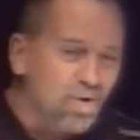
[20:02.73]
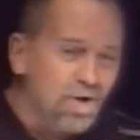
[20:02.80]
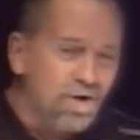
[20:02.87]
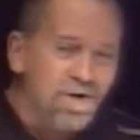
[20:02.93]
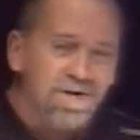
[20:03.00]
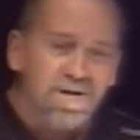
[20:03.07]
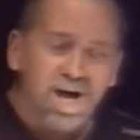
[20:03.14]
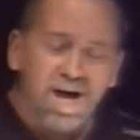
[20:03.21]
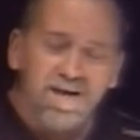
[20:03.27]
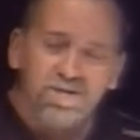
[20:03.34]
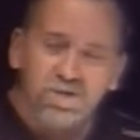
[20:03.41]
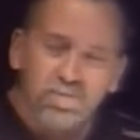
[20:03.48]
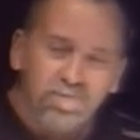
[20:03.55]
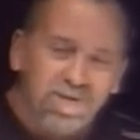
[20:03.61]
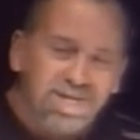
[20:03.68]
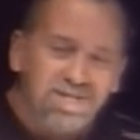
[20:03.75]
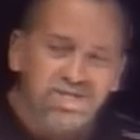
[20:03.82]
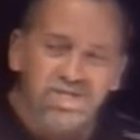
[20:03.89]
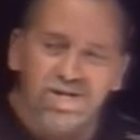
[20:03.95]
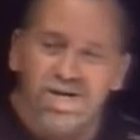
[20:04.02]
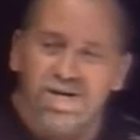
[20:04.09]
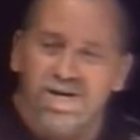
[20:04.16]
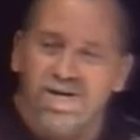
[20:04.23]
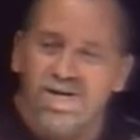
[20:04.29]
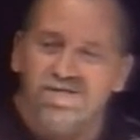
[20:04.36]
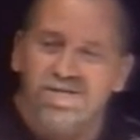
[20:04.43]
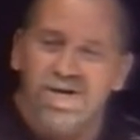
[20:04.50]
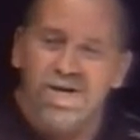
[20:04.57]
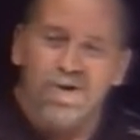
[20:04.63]
Word of God speaks to
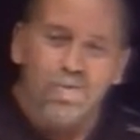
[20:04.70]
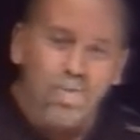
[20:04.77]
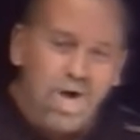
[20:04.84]
us,